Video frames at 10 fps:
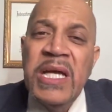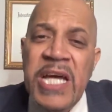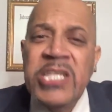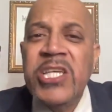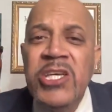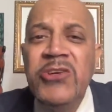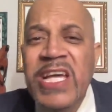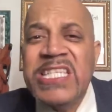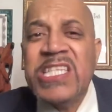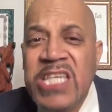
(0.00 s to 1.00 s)
until you
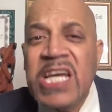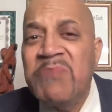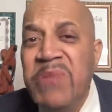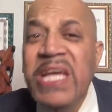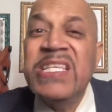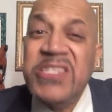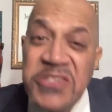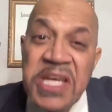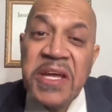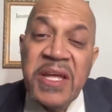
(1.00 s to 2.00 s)
get sick of being
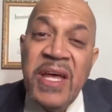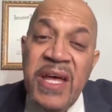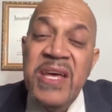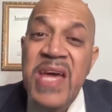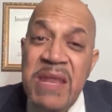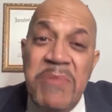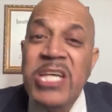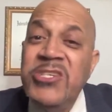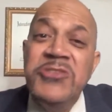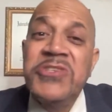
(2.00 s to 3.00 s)
sick and it
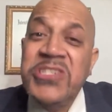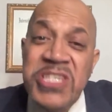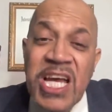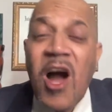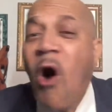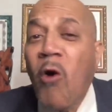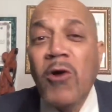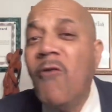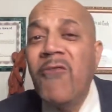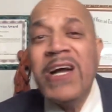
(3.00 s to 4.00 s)
makes you sick
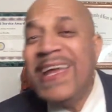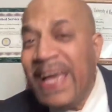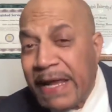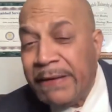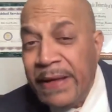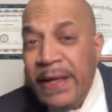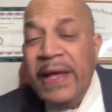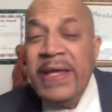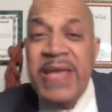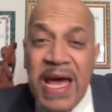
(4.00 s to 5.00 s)
all over again.
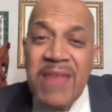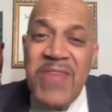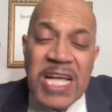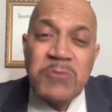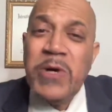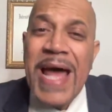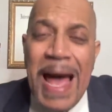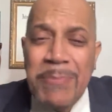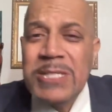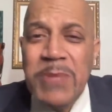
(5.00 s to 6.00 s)
Yeah, that's what
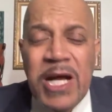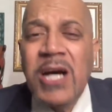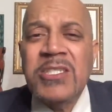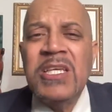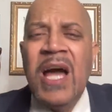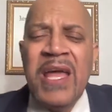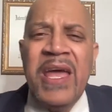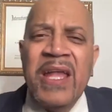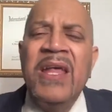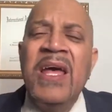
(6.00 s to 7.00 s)
happens because
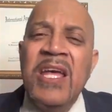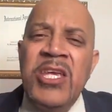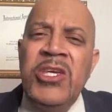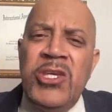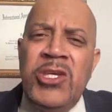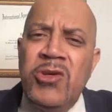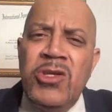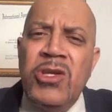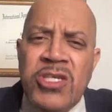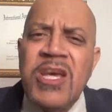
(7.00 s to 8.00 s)
again, you
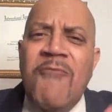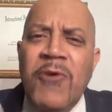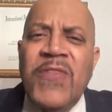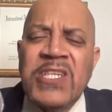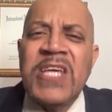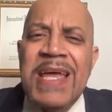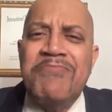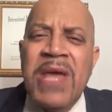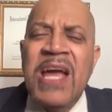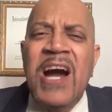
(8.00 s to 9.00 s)
you suffer with the same
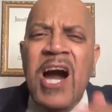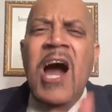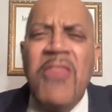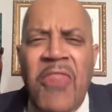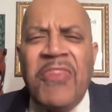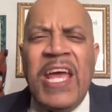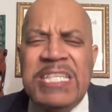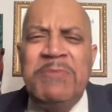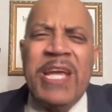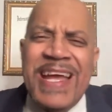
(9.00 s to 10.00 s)
thing. Other
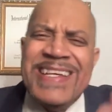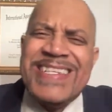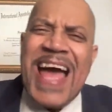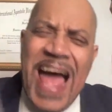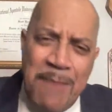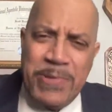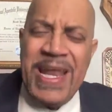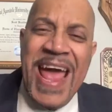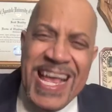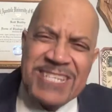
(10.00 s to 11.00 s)
things begin to happen
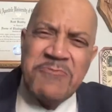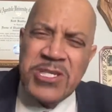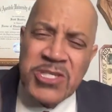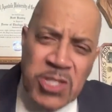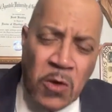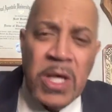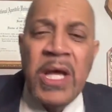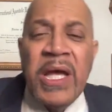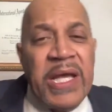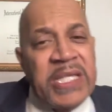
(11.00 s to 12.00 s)
as a result.
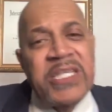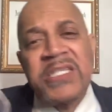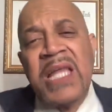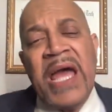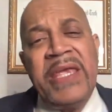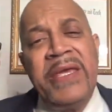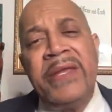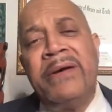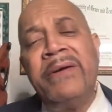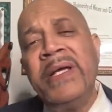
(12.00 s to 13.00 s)
It's just like you
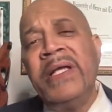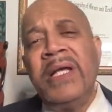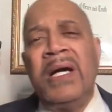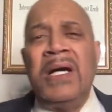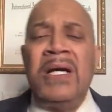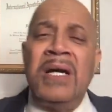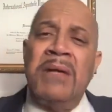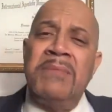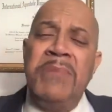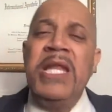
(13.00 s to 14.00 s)
know, uh,
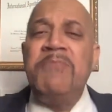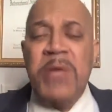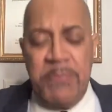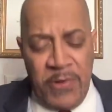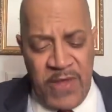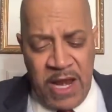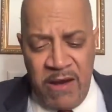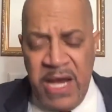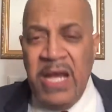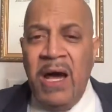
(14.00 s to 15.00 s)
uh, many people that
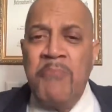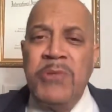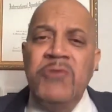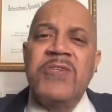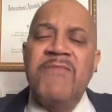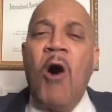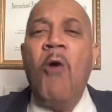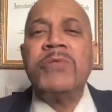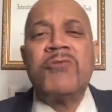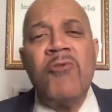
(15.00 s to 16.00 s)
are in abusive
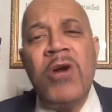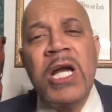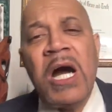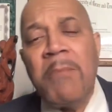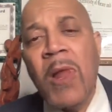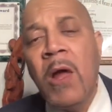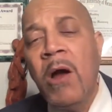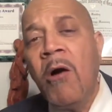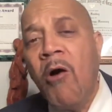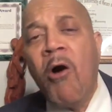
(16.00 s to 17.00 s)
homes growing up,
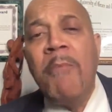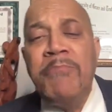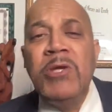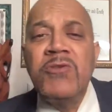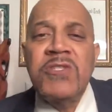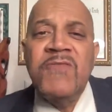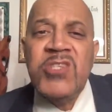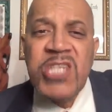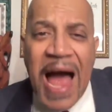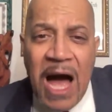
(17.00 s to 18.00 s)
or abusive
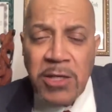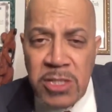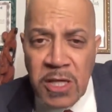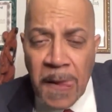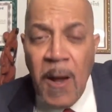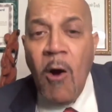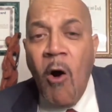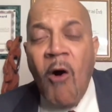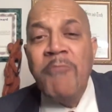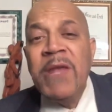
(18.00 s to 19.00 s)
childhood,
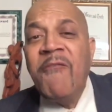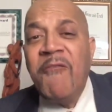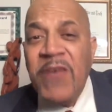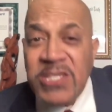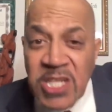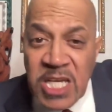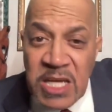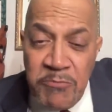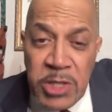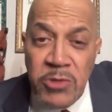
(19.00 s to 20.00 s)
or been physically
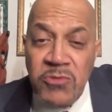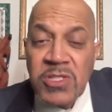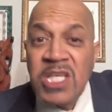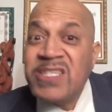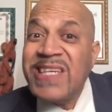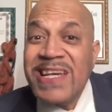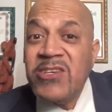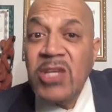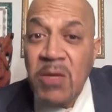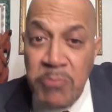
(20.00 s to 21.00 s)
abused, sexually